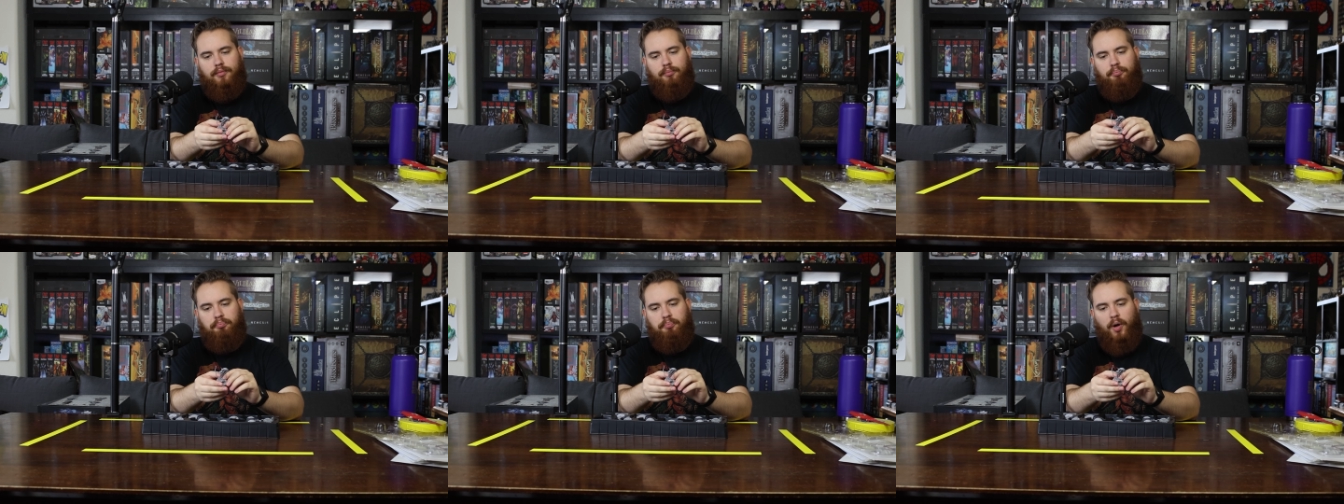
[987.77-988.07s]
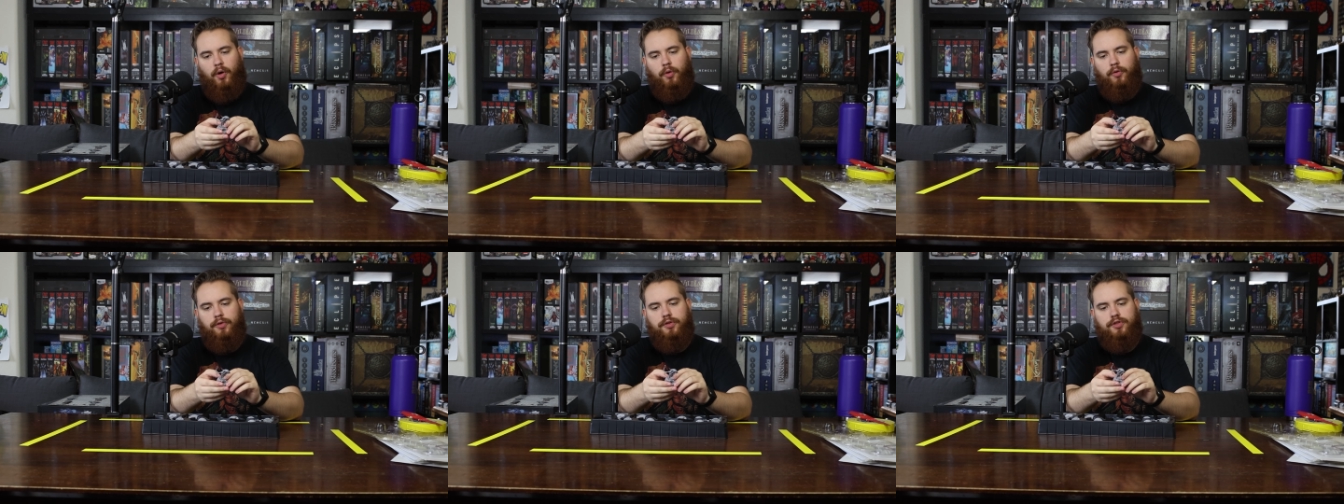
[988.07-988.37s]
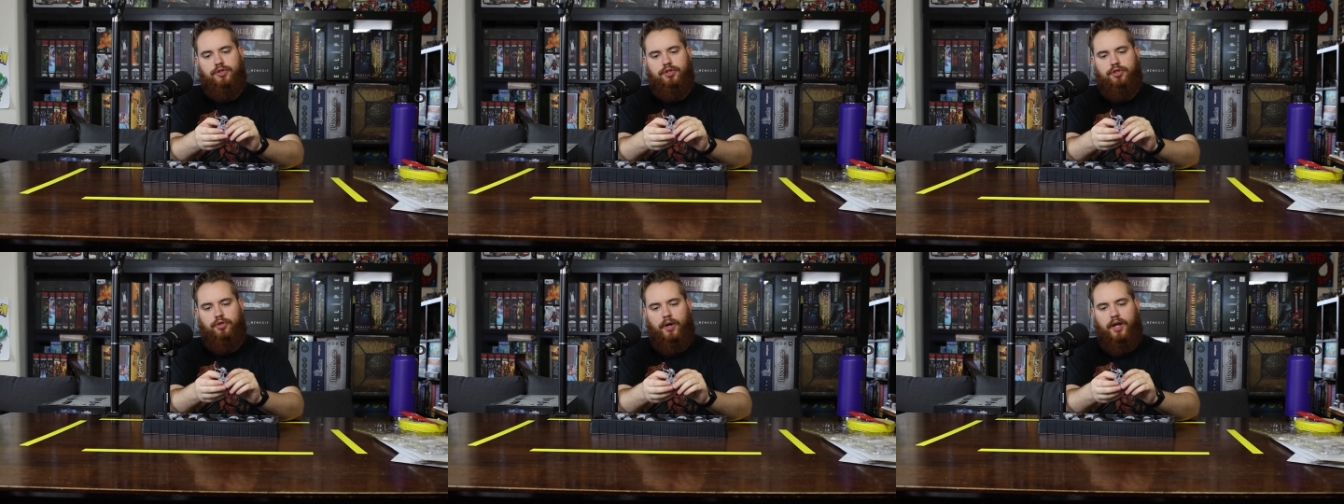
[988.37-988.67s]

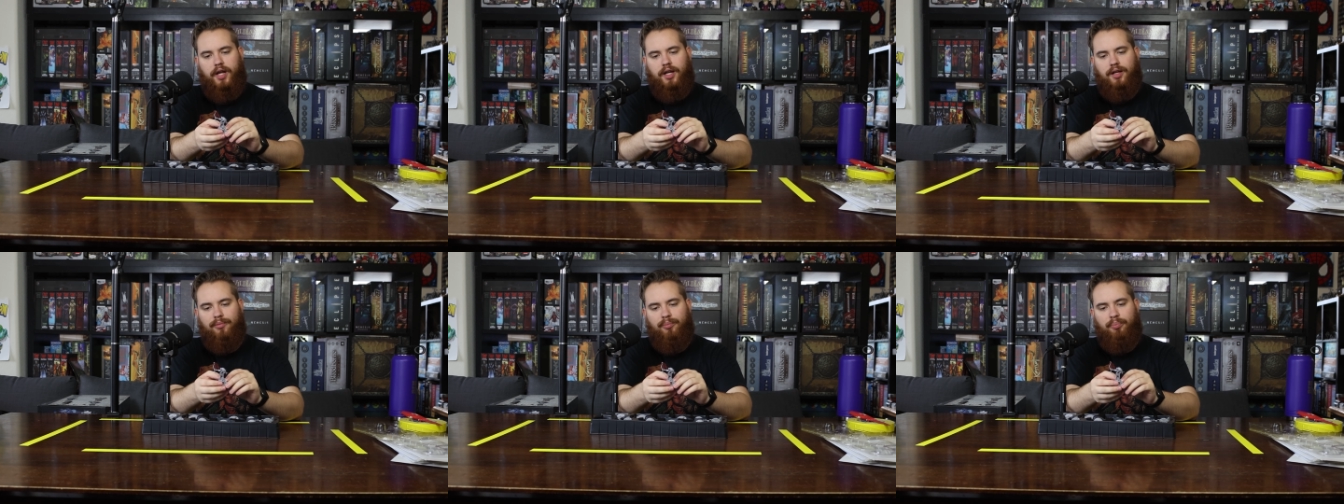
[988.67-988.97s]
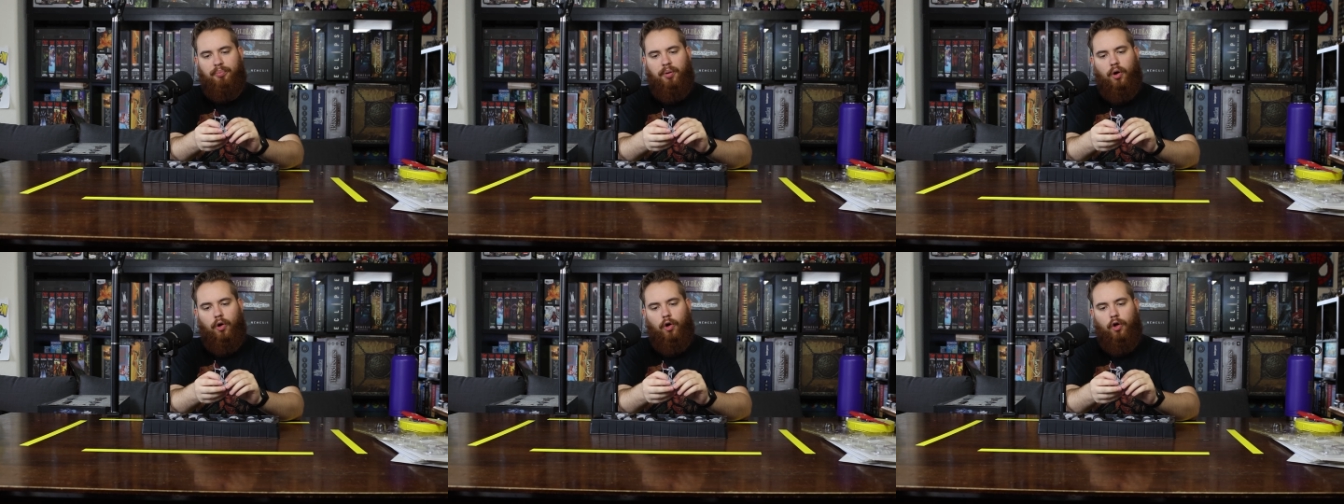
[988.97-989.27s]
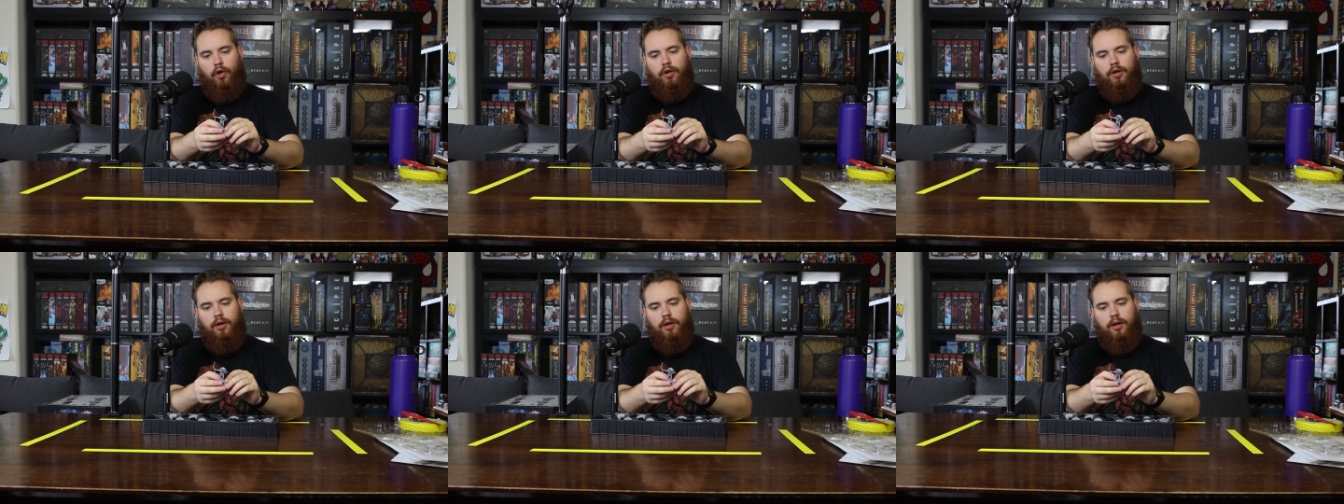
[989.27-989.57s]
bowstring
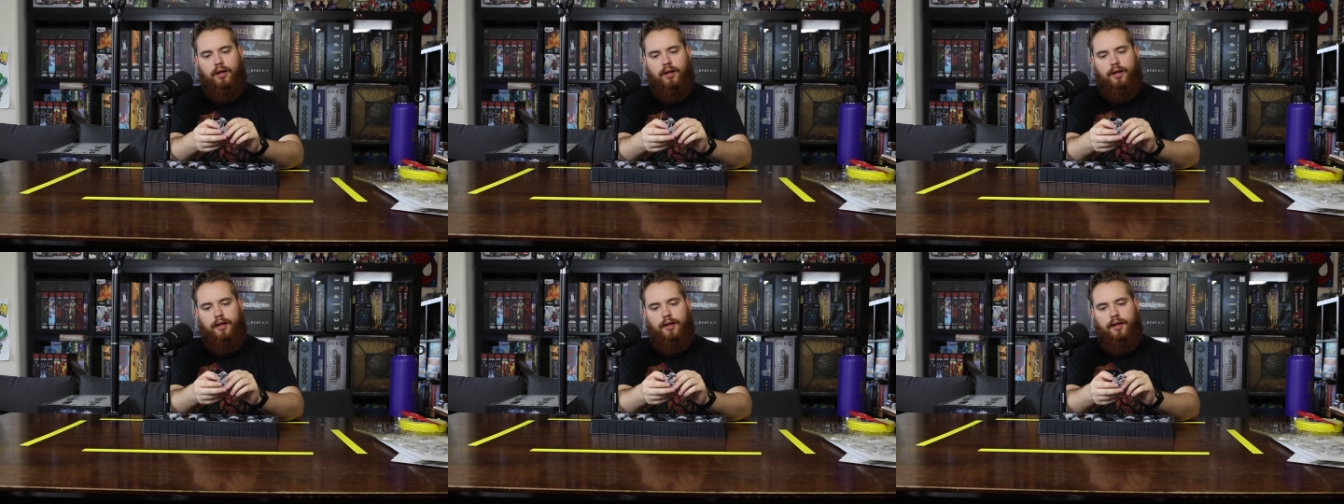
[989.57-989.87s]
pole